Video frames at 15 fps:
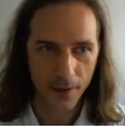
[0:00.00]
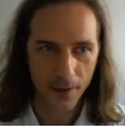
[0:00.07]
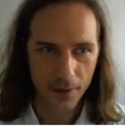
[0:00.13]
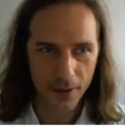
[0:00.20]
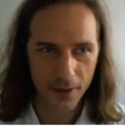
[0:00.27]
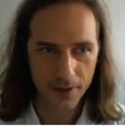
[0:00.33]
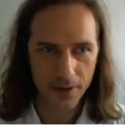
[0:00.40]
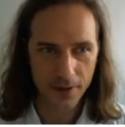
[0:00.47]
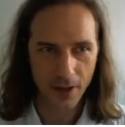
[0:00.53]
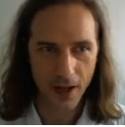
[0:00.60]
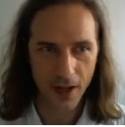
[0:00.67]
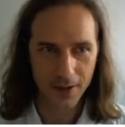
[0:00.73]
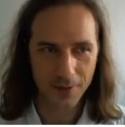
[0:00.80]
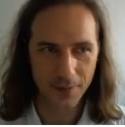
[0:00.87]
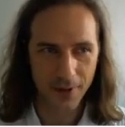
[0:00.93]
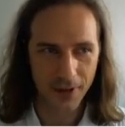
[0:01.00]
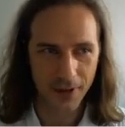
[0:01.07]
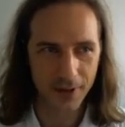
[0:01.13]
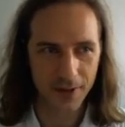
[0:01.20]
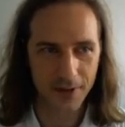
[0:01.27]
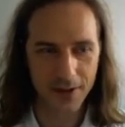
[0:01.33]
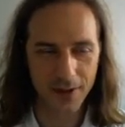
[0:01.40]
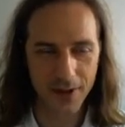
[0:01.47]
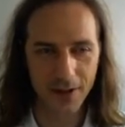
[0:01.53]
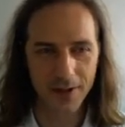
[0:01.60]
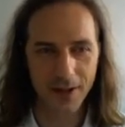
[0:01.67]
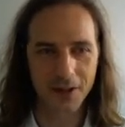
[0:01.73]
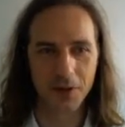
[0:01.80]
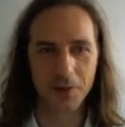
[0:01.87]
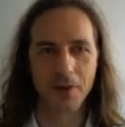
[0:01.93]
this has been, this uh,
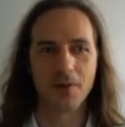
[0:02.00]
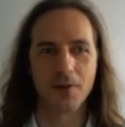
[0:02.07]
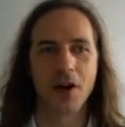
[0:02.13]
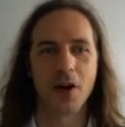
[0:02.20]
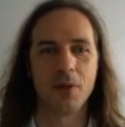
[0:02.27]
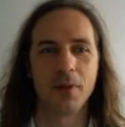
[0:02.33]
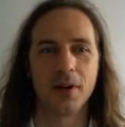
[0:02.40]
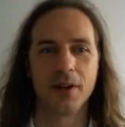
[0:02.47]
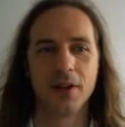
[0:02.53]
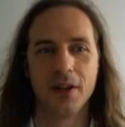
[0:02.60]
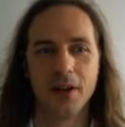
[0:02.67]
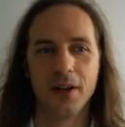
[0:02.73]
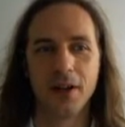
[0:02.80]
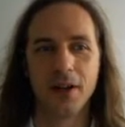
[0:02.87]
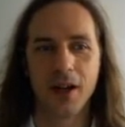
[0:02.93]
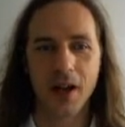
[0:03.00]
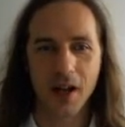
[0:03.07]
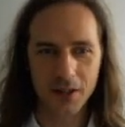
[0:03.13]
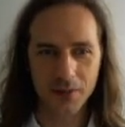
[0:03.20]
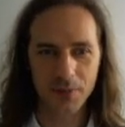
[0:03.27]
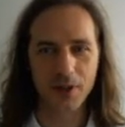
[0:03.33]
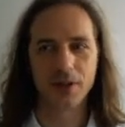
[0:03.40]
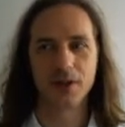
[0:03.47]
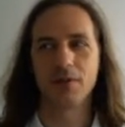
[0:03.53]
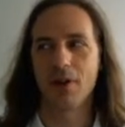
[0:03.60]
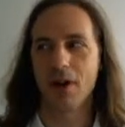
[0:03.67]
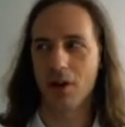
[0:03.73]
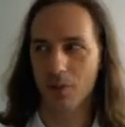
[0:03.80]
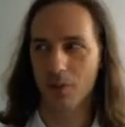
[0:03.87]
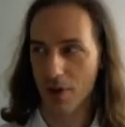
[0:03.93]
desktop environment has been
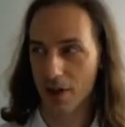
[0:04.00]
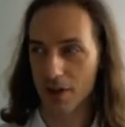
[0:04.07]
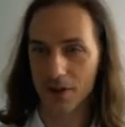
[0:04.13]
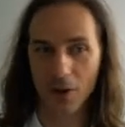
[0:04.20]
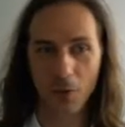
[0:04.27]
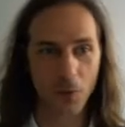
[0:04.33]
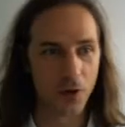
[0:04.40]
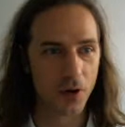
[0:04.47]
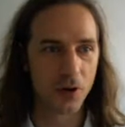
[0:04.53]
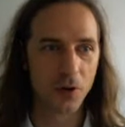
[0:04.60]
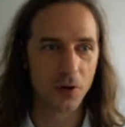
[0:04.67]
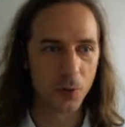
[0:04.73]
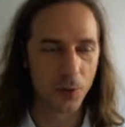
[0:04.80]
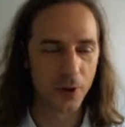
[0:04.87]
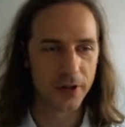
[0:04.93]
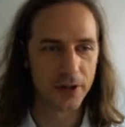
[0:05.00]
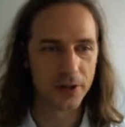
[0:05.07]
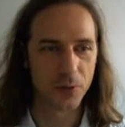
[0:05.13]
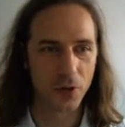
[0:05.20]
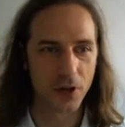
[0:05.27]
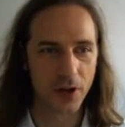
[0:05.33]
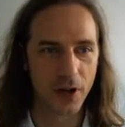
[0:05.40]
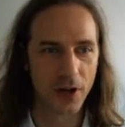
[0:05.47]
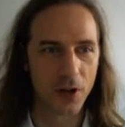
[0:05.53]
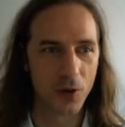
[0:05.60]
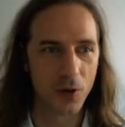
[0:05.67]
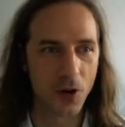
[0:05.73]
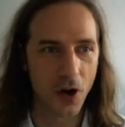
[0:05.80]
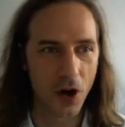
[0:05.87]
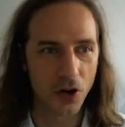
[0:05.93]
developed by someone who is working
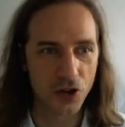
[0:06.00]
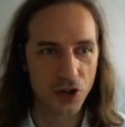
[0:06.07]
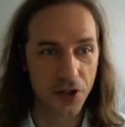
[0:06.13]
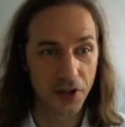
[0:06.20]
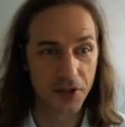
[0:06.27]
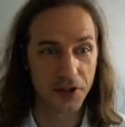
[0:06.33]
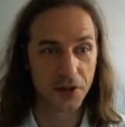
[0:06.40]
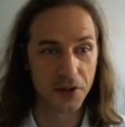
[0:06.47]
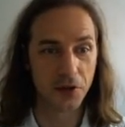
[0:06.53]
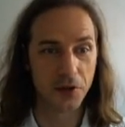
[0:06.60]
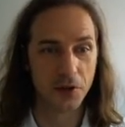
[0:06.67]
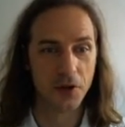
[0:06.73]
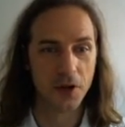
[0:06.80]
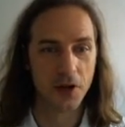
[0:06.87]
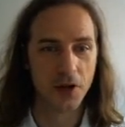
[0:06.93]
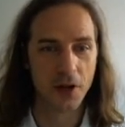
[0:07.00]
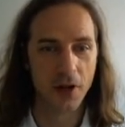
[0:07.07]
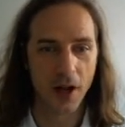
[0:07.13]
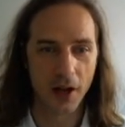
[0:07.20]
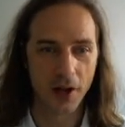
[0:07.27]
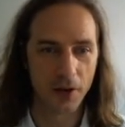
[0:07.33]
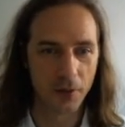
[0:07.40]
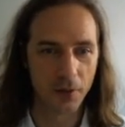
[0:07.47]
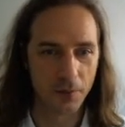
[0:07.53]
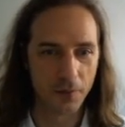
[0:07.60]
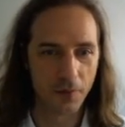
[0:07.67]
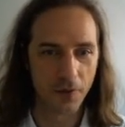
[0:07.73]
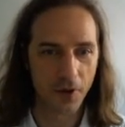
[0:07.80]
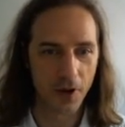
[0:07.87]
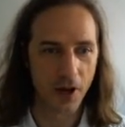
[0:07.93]
on Arch Linux 2 and,
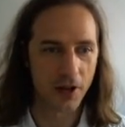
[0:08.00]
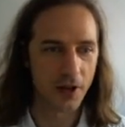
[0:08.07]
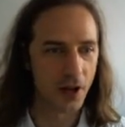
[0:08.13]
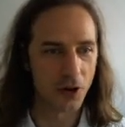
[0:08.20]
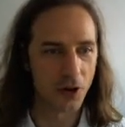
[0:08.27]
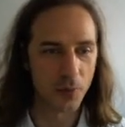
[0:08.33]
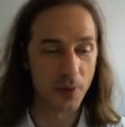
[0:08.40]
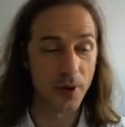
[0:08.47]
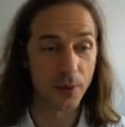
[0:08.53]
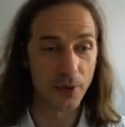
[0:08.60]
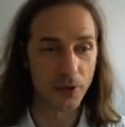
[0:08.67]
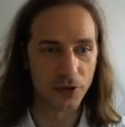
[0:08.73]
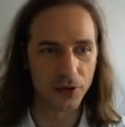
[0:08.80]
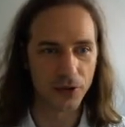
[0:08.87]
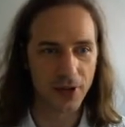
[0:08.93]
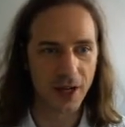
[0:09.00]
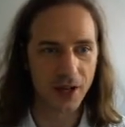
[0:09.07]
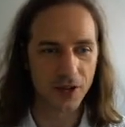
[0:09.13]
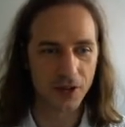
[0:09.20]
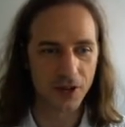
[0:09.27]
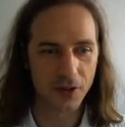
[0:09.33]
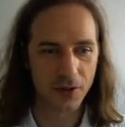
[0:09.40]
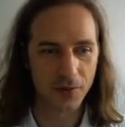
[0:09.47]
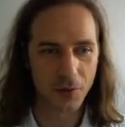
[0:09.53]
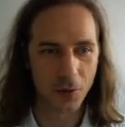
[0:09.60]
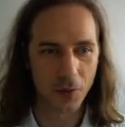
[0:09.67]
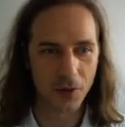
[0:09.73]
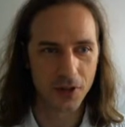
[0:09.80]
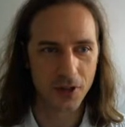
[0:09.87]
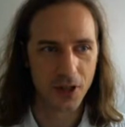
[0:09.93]
and other people together, of
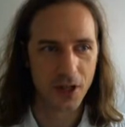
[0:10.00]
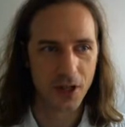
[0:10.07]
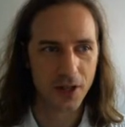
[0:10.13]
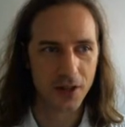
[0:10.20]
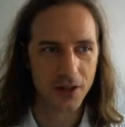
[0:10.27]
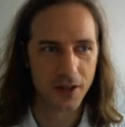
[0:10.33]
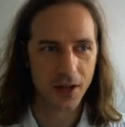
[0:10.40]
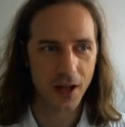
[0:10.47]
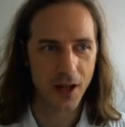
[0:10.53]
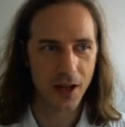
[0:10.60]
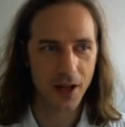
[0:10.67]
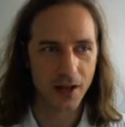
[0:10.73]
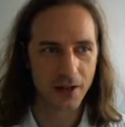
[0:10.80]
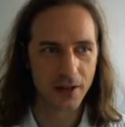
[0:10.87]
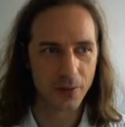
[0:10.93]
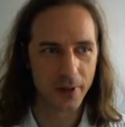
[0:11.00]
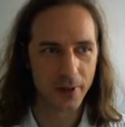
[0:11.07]
course. And